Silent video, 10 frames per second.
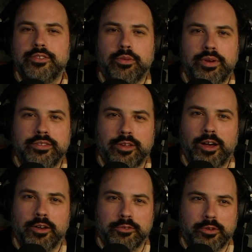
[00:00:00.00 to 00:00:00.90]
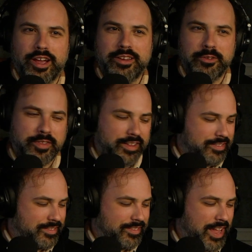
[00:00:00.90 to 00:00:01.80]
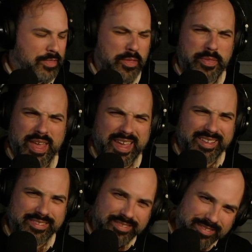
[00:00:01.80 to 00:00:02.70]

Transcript: So many songs, right? Do this. And then this.